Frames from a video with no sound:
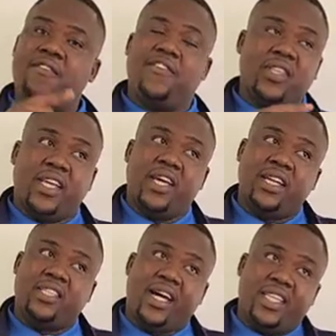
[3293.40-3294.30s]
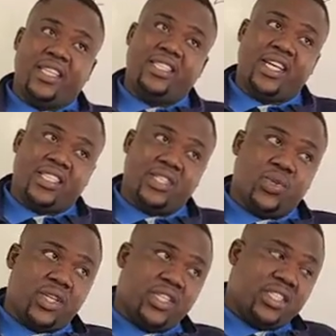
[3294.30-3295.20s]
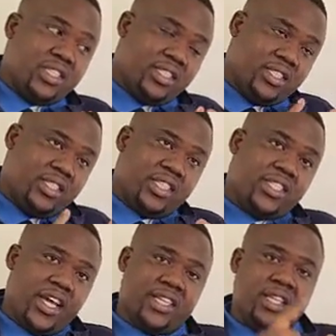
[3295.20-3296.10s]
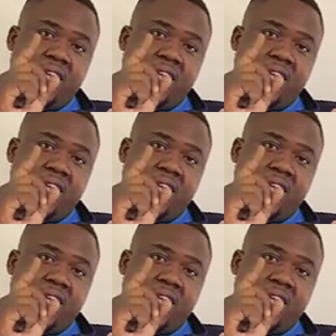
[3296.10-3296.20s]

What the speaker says: for that detector to detect